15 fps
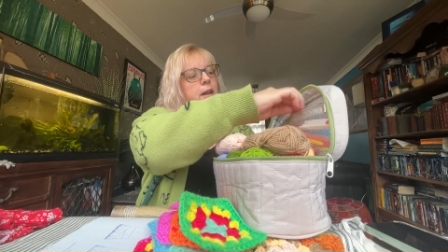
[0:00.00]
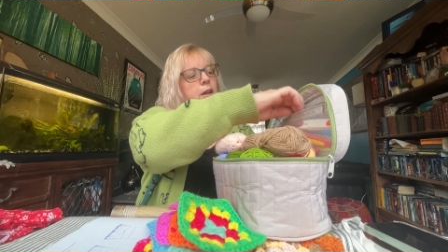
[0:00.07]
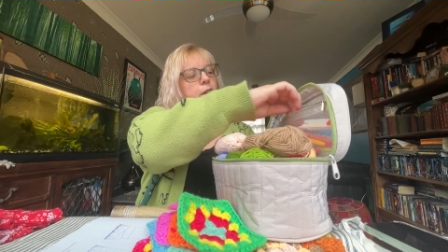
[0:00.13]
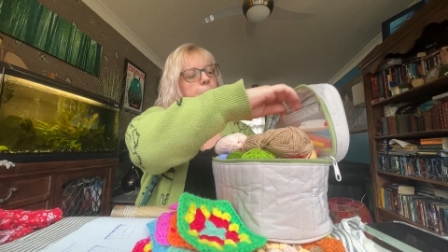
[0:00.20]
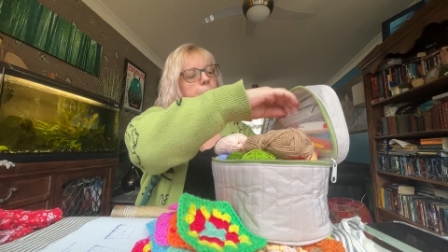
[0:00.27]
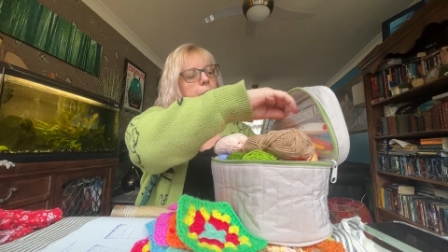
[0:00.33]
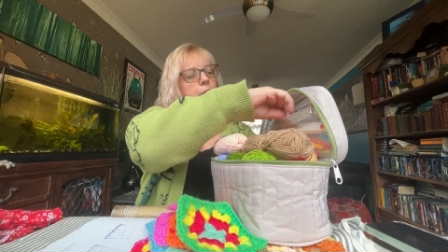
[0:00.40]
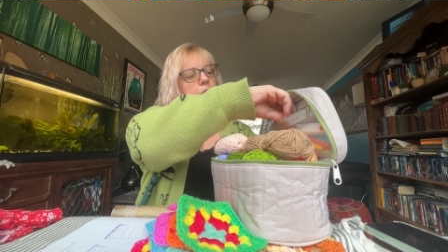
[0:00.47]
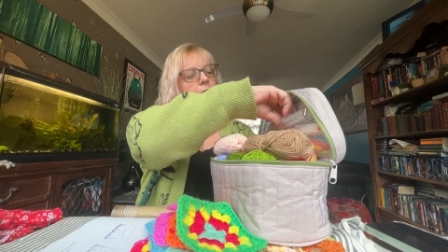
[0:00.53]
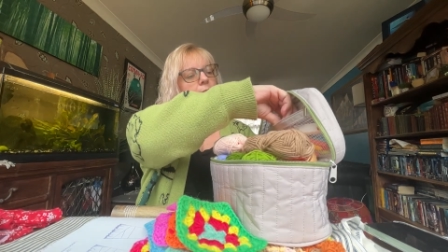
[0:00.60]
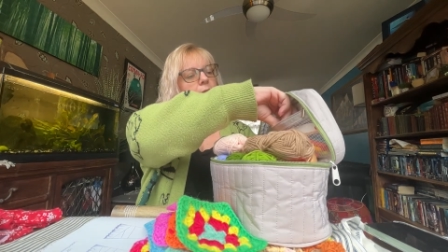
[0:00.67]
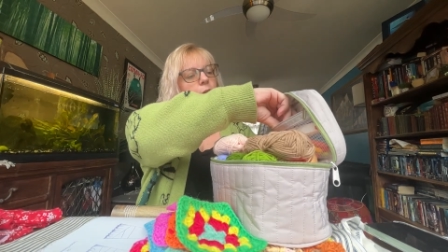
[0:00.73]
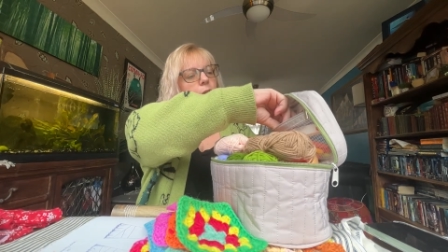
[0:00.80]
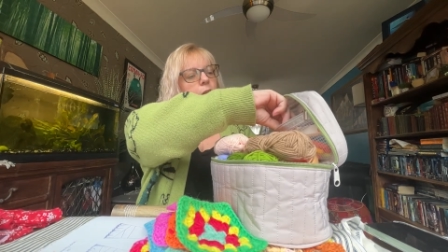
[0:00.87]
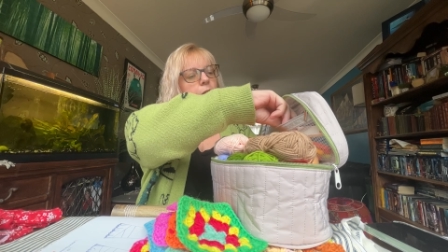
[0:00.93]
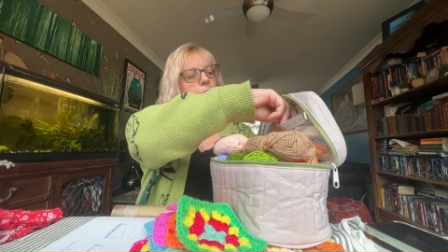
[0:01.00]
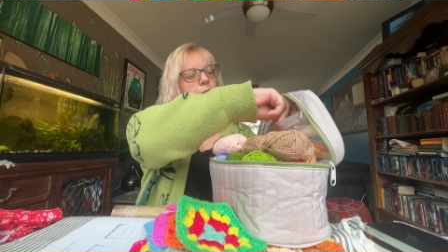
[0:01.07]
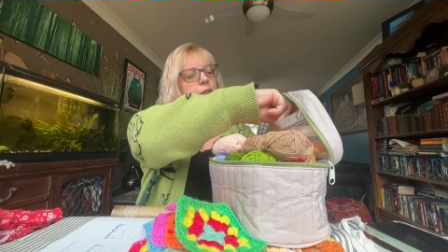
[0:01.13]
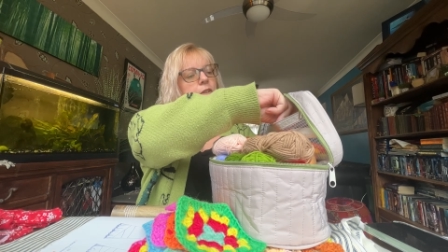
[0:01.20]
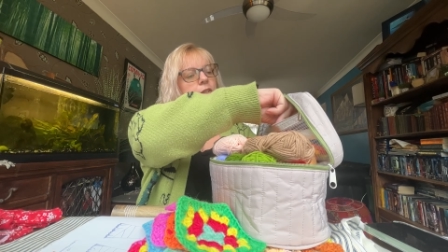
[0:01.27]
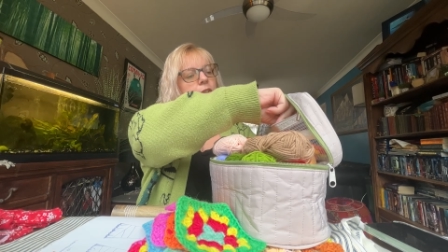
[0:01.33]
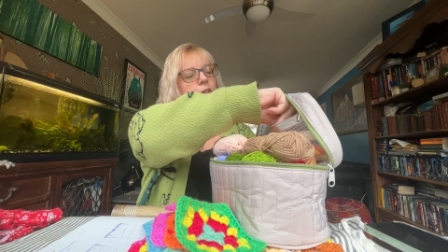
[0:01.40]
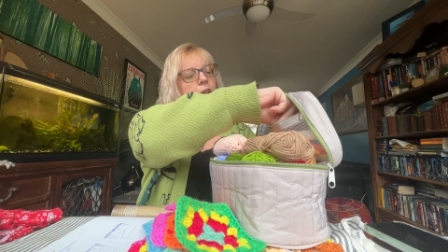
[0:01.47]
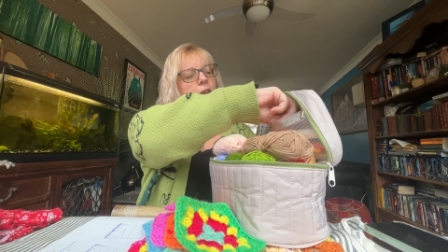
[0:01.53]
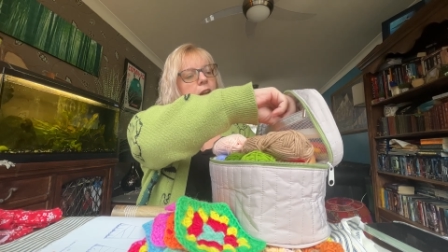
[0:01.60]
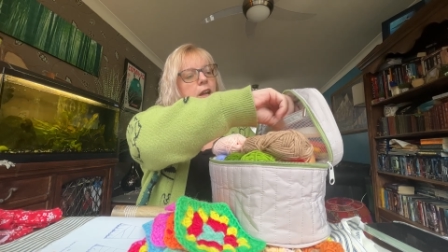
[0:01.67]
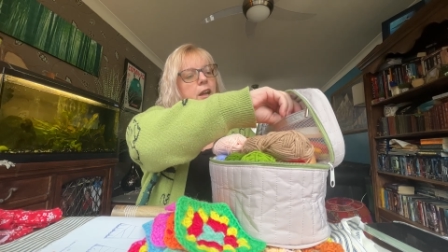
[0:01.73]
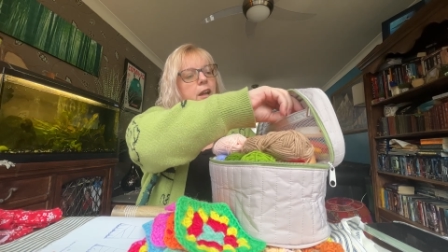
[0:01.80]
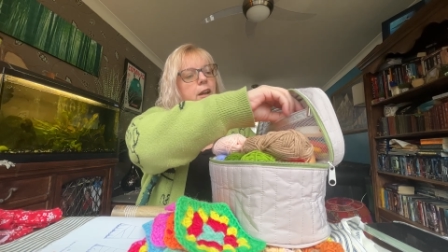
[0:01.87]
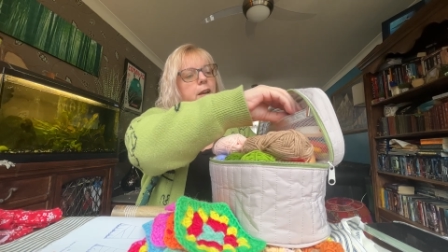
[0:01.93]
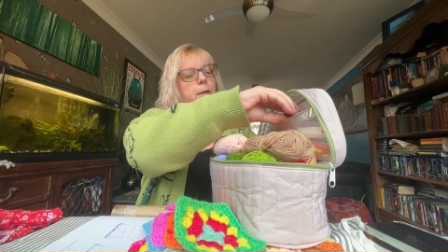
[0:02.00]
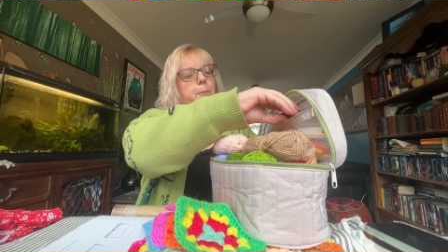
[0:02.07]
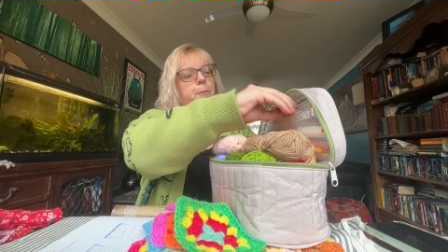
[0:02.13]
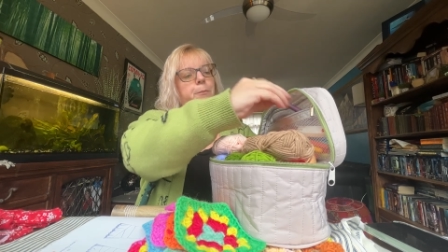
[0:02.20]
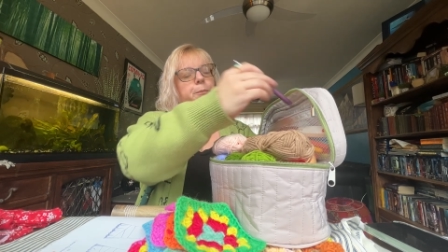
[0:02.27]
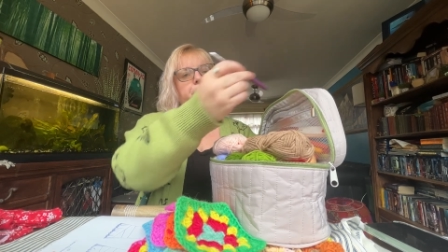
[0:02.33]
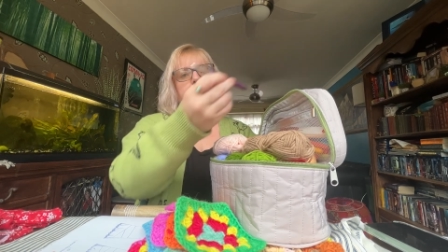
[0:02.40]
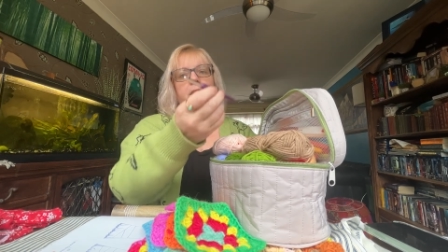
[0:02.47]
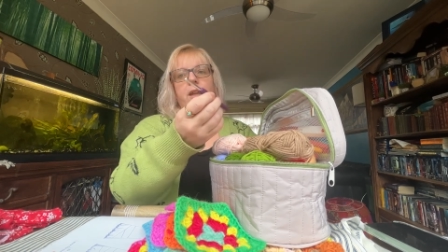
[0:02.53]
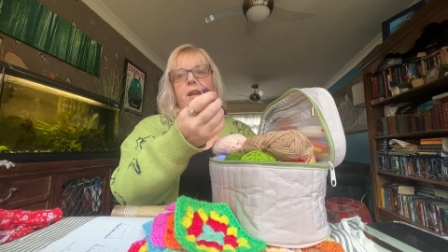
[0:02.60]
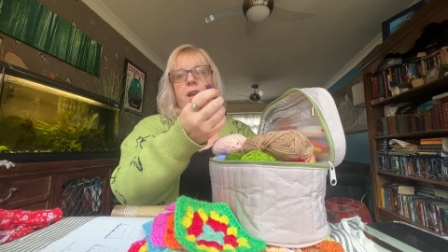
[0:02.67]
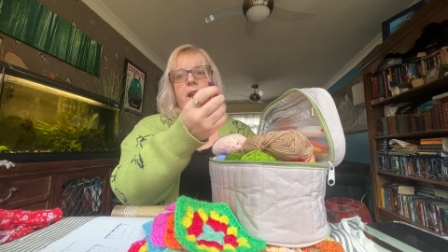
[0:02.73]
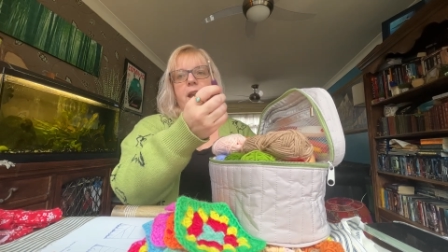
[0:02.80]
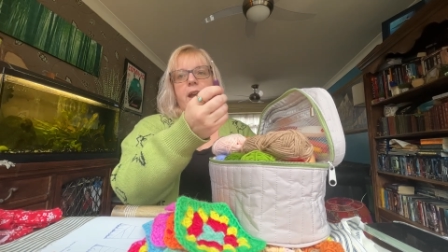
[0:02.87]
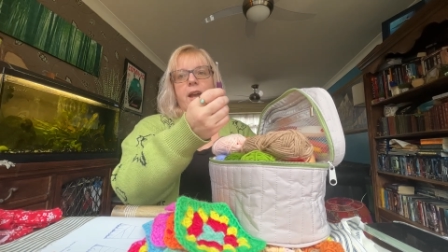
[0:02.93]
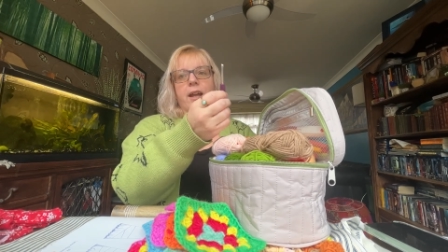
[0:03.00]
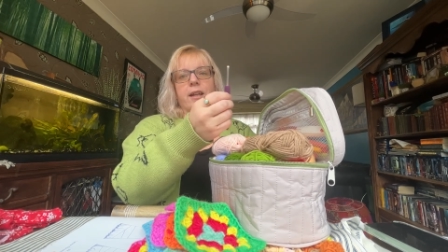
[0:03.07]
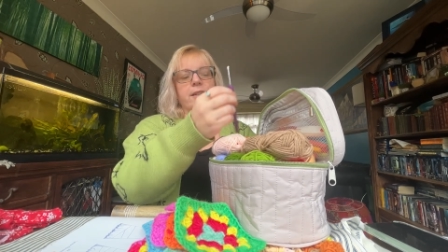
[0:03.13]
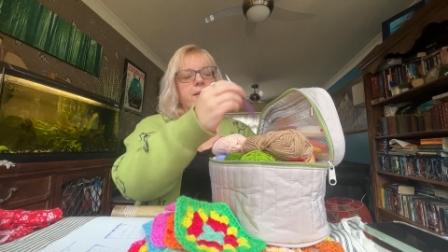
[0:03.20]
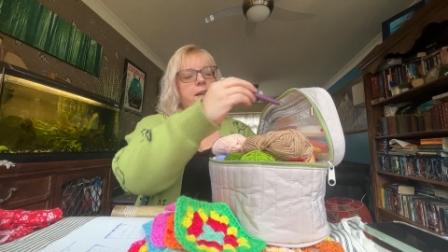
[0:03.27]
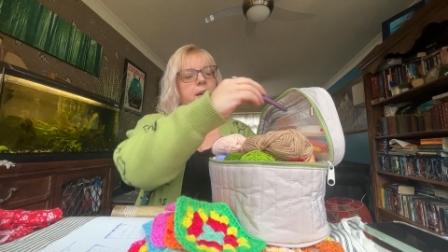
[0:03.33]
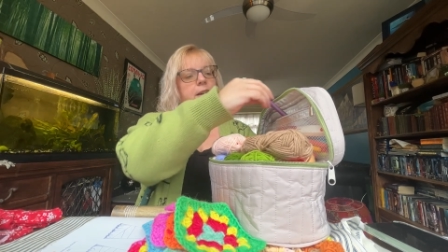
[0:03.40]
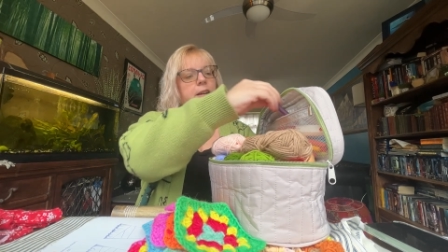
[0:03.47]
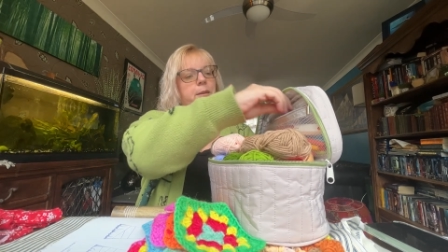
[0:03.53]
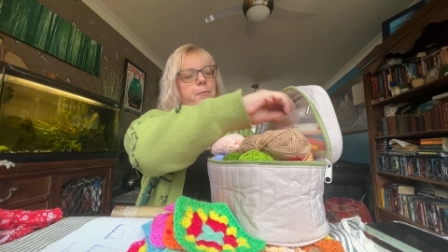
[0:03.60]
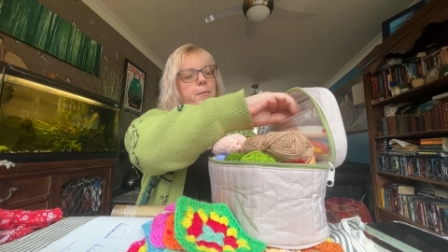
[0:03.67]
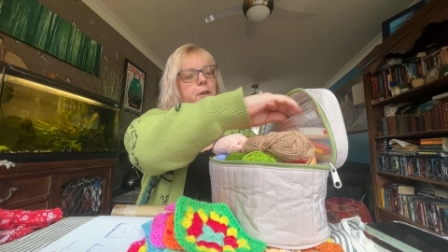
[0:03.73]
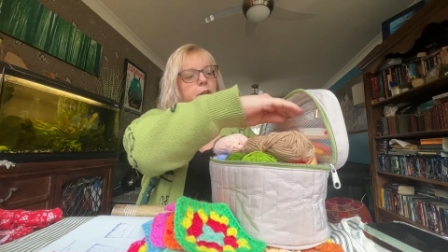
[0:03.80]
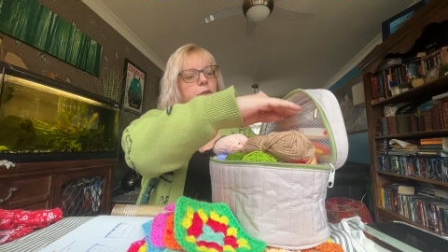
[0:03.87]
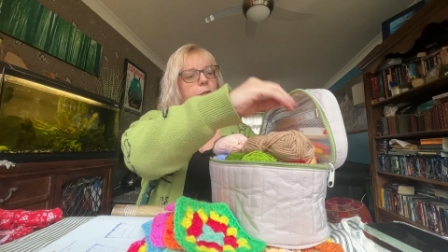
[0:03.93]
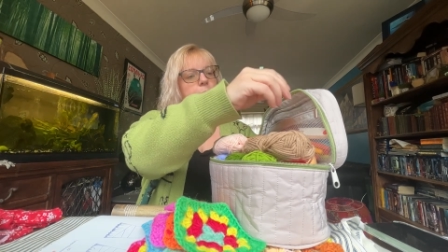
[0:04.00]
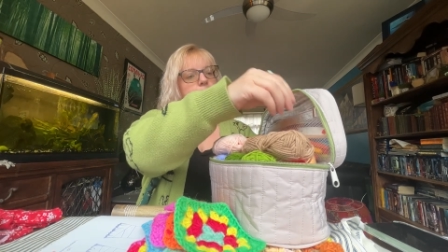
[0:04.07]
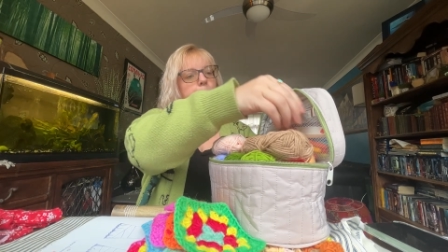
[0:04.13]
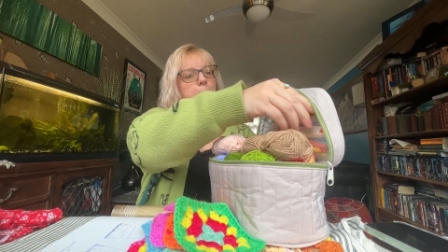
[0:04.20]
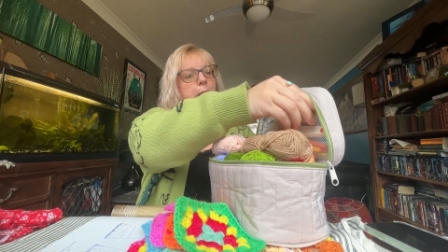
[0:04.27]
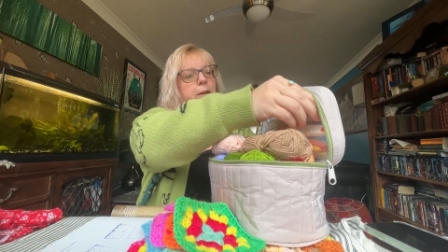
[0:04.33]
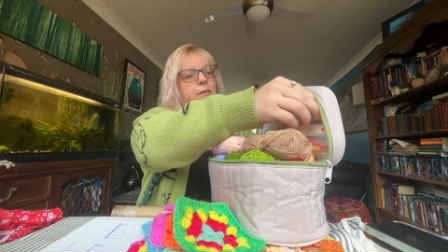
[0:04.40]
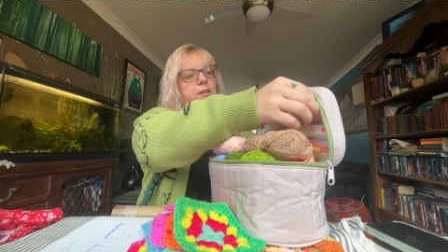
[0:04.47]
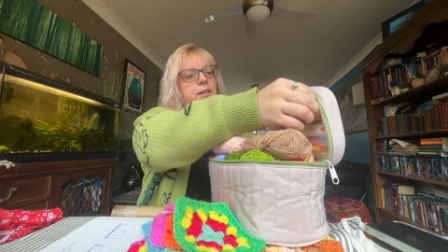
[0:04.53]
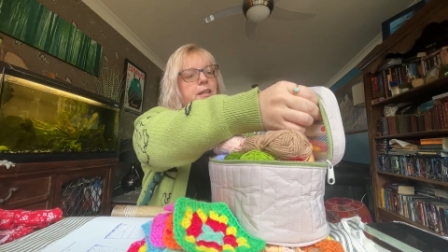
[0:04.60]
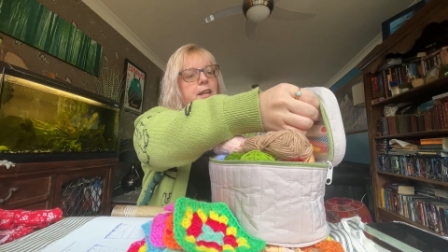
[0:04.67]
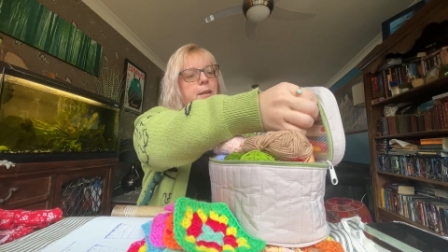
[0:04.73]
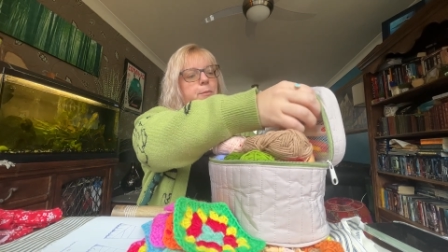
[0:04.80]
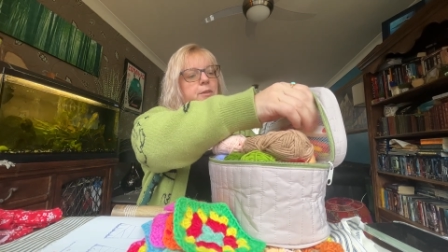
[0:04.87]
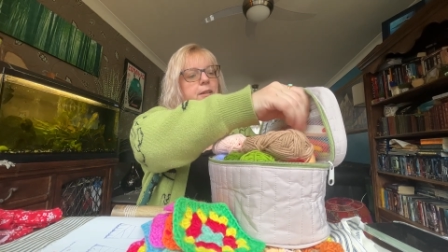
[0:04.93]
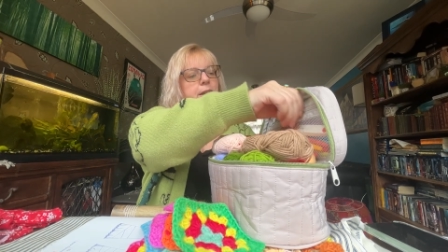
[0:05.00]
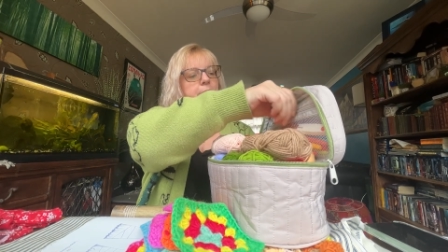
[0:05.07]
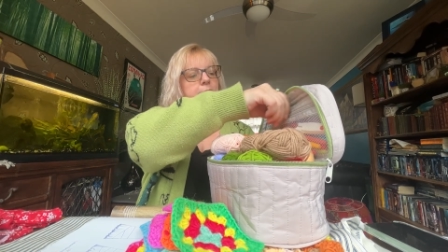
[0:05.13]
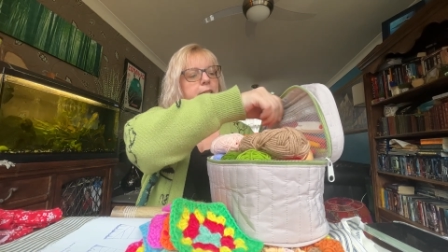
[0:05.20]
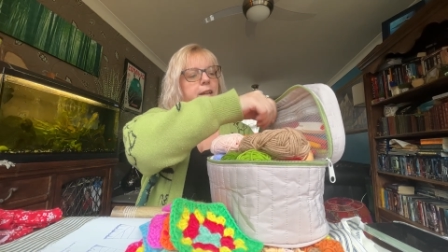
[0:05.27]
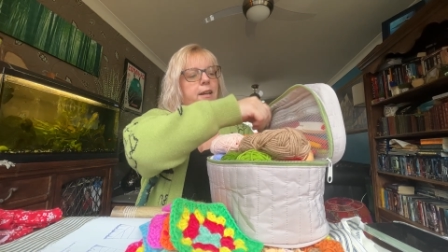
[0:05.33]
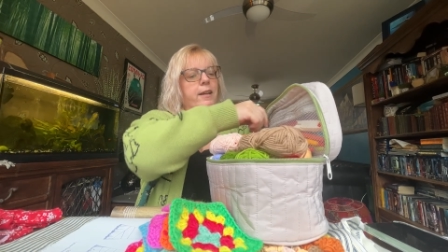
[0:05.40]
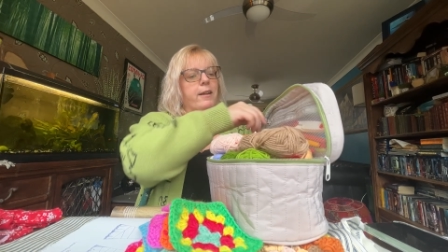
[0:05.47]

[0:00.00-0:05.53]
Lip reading: crochet hooks, and a new pair of snips and everything.